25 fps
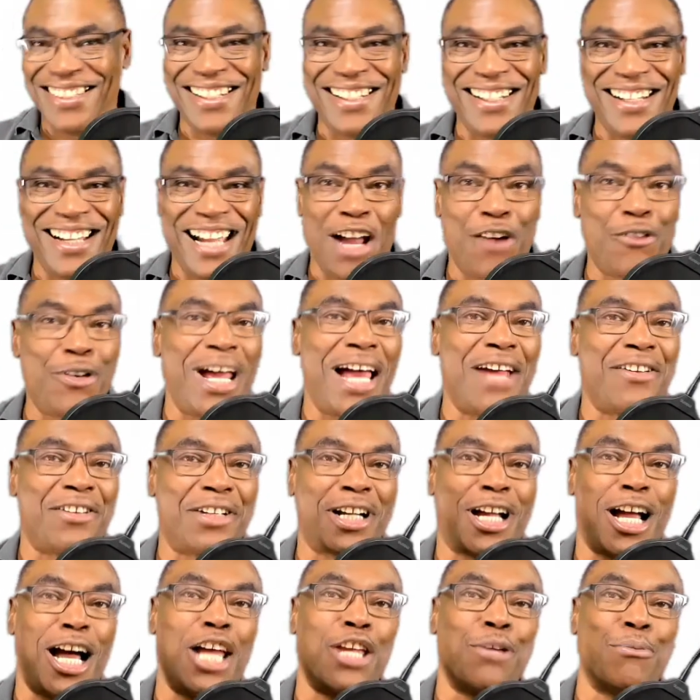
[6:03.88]
I would have
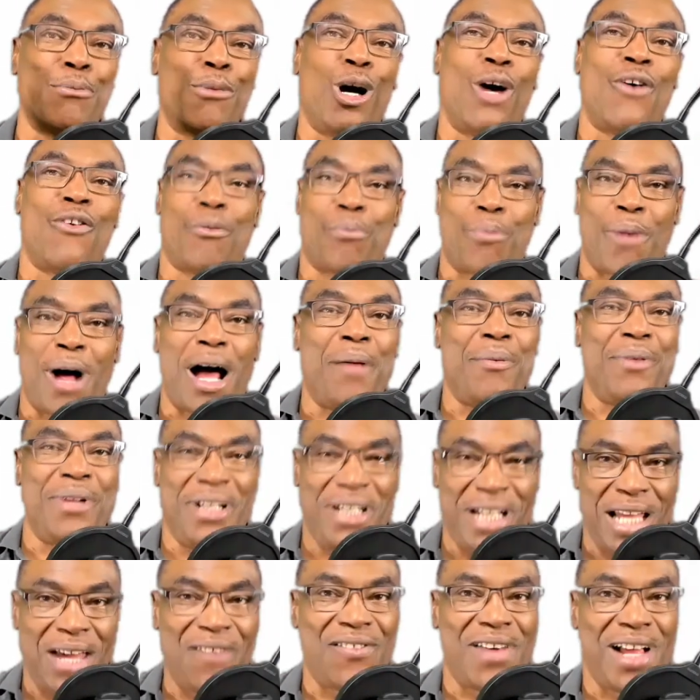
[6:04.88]
to cause more of a bomb than
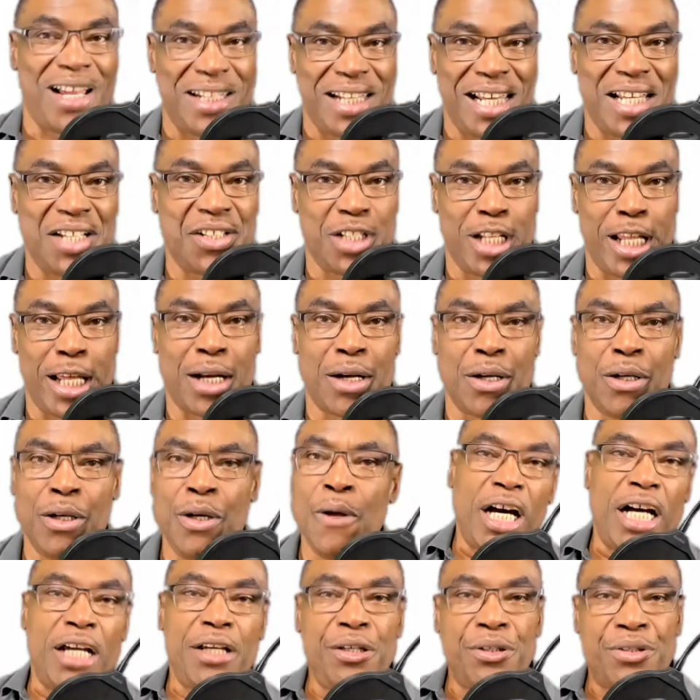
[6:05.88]
a debt validation letter.
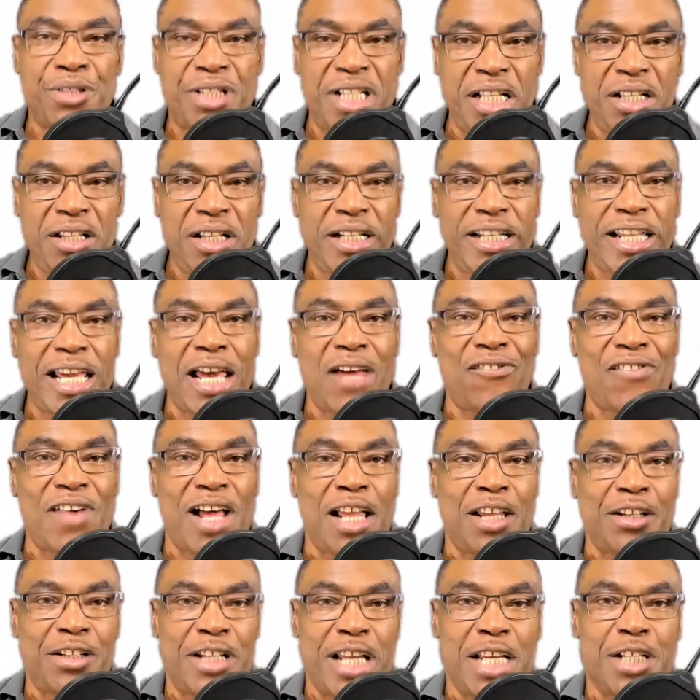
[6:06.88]
But you send the debt
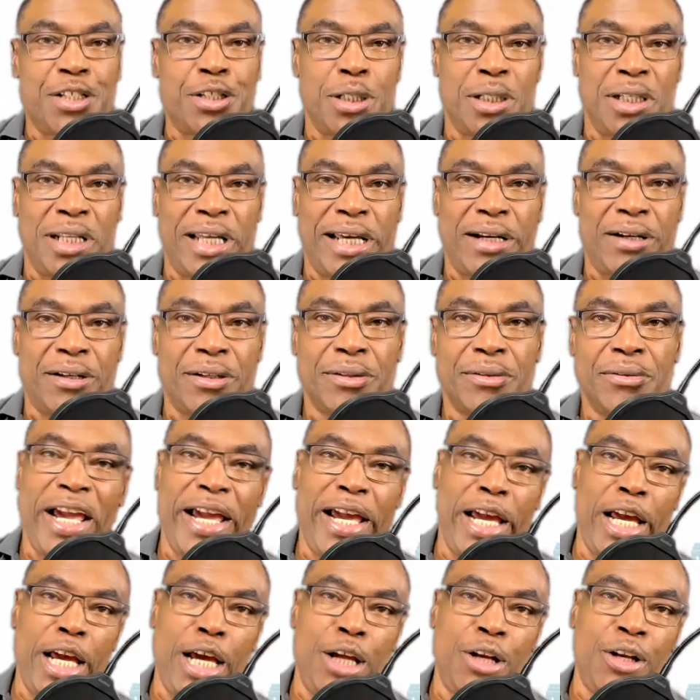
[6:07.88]
validation letter.
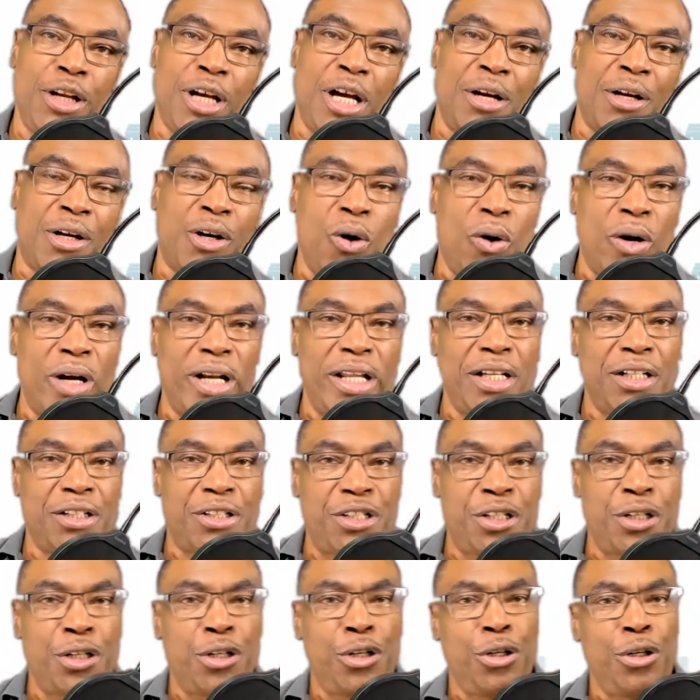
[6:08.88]
And according
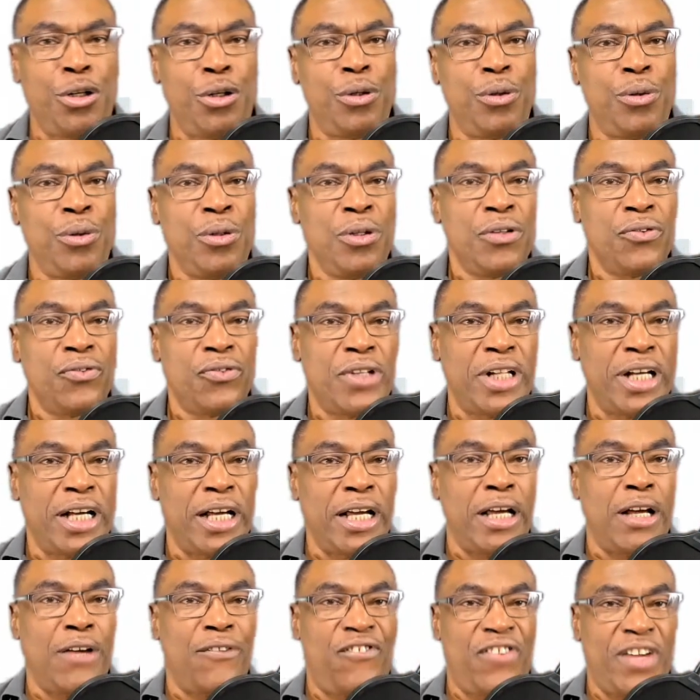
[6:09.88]
to
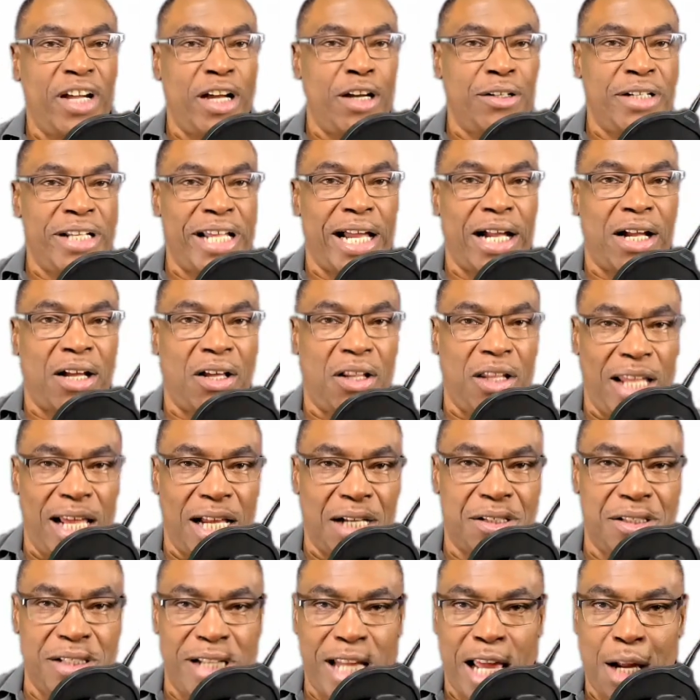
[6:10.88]
the Fair Debt
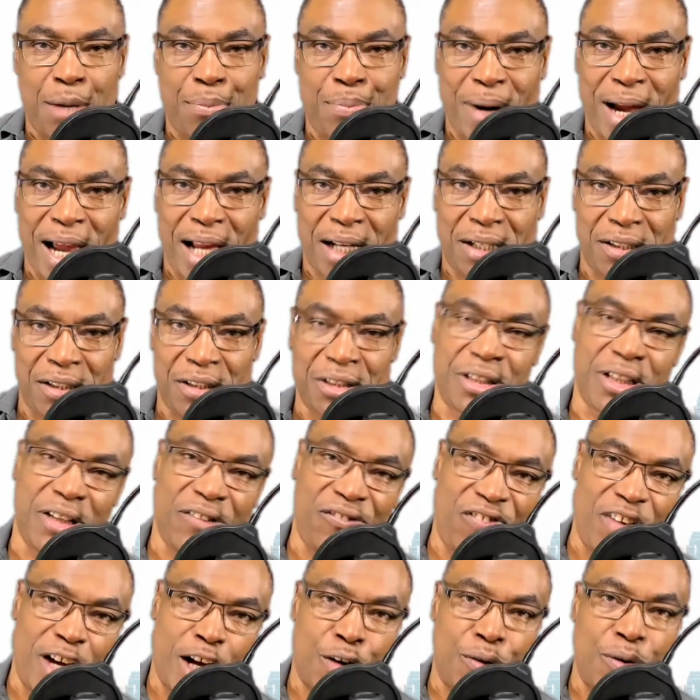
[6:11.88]
Collection Act practice, the
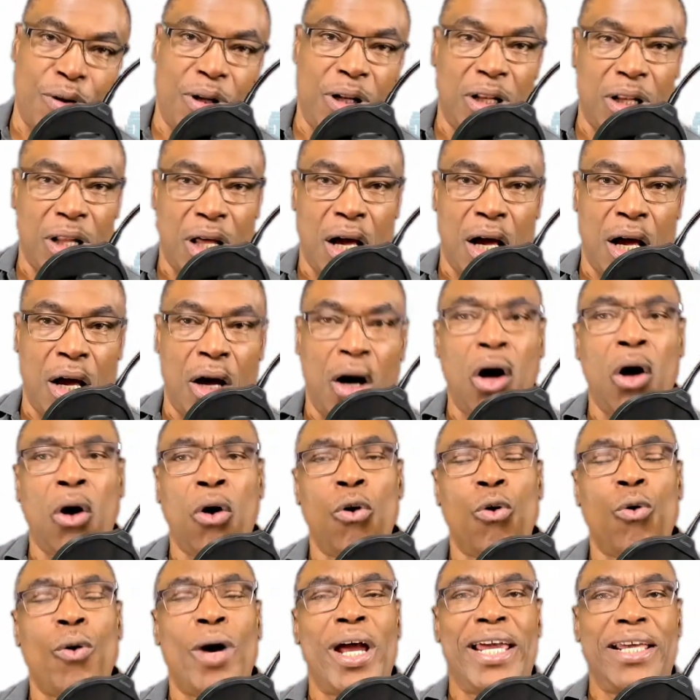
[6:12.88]
federal law,
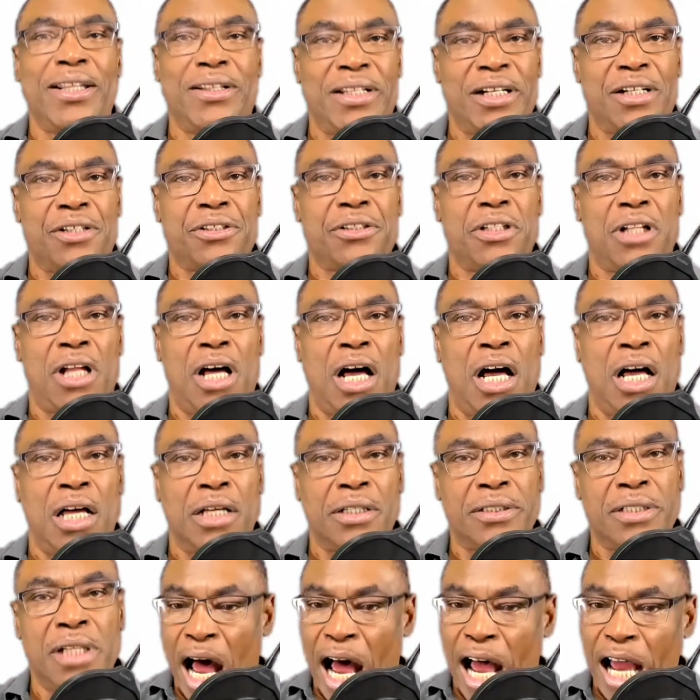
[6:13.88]
oh, wait, there's
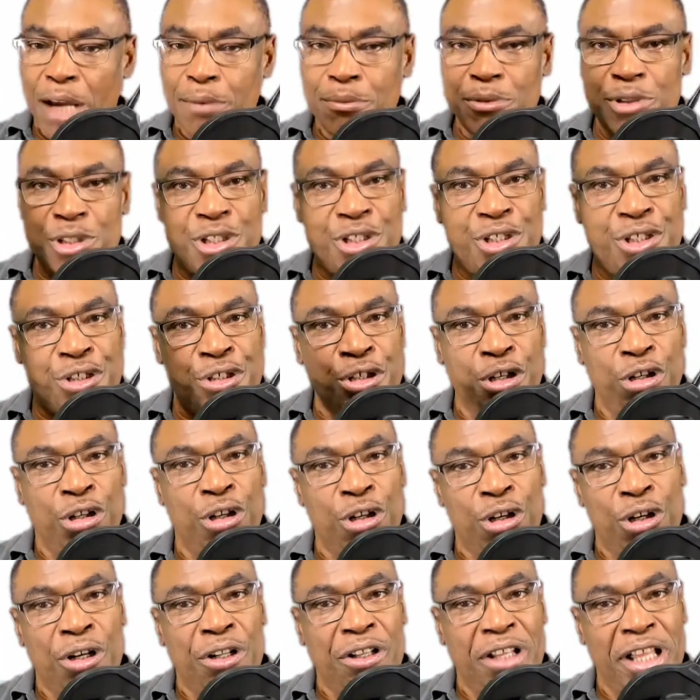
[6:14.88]
laws. I'm
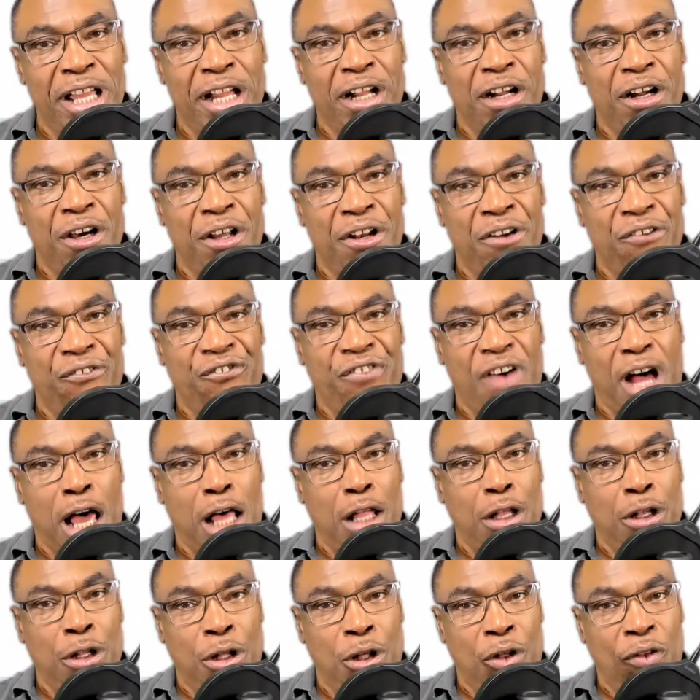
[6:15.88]
sure they're going to
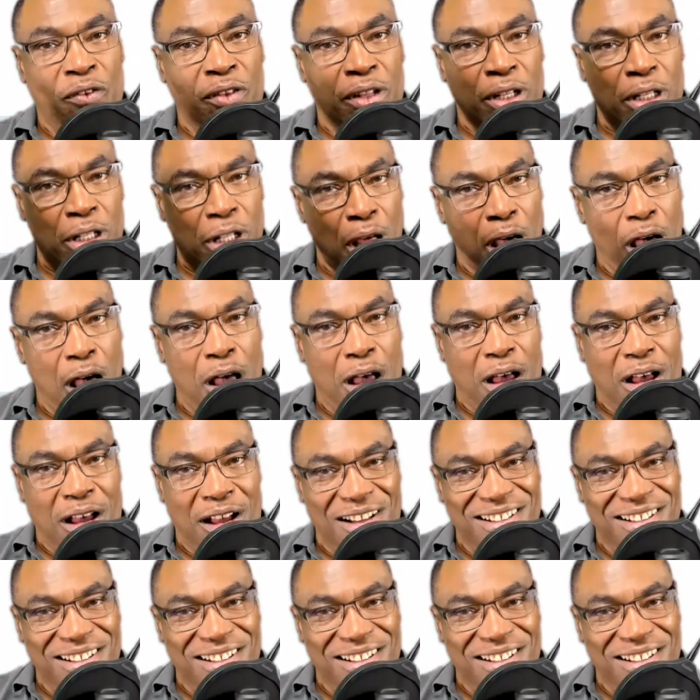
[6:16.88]
follow the laws.